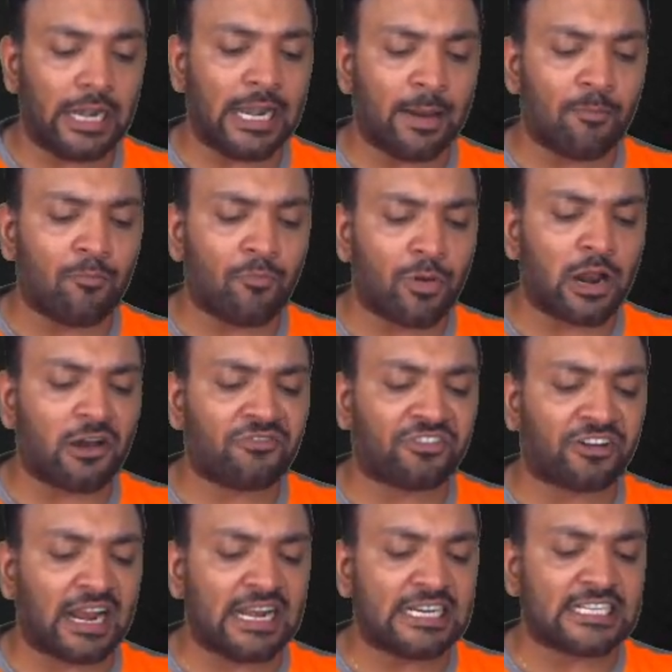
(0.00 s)
Number of
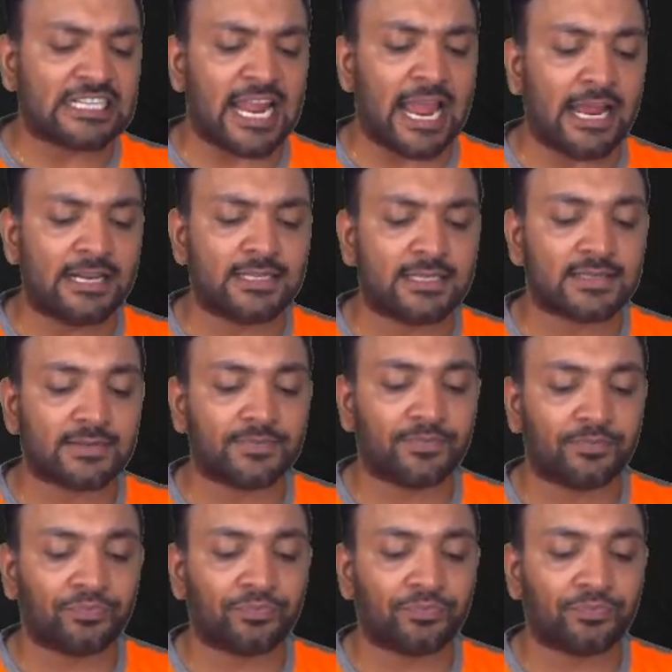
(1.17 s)
right shares